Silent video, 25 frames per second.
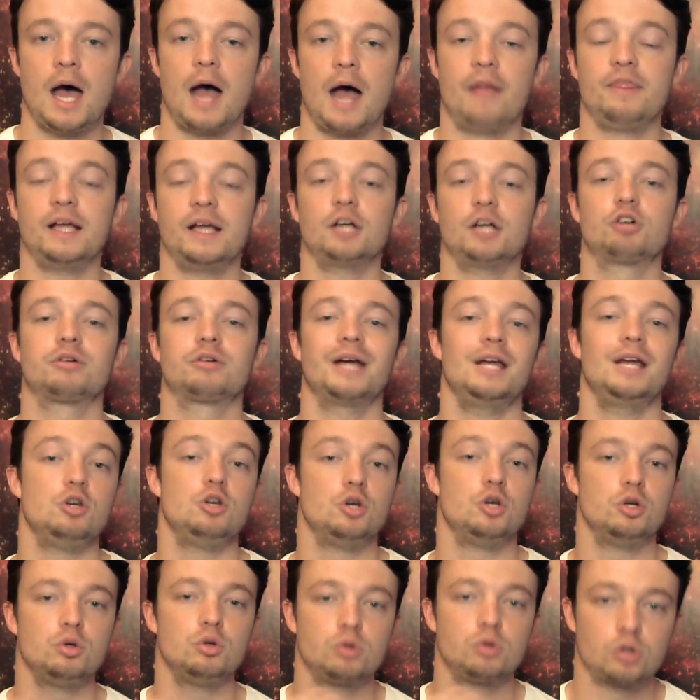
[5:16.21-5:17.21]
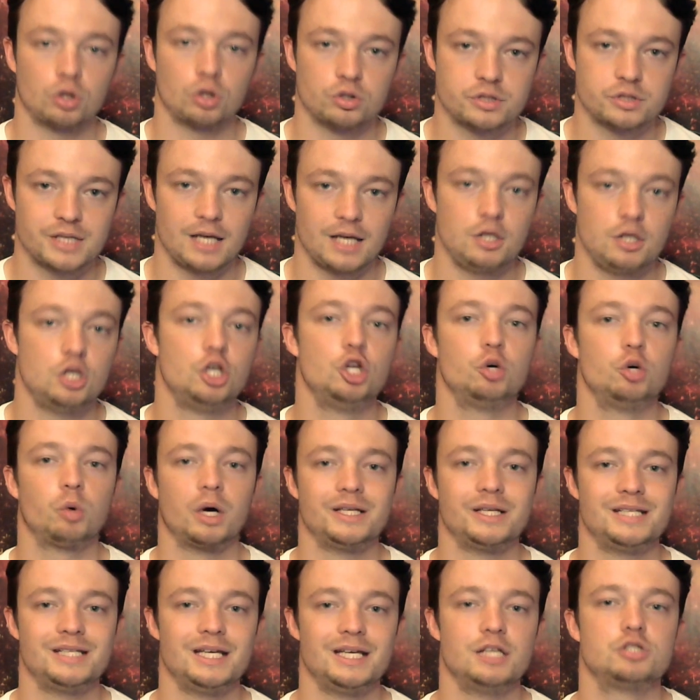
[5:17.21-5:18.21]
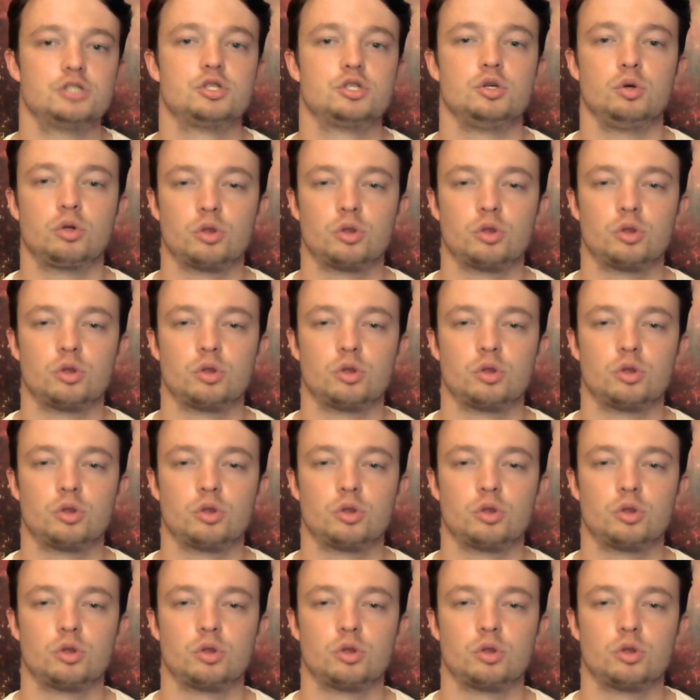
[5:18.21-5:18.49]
and then create new content, new ideas,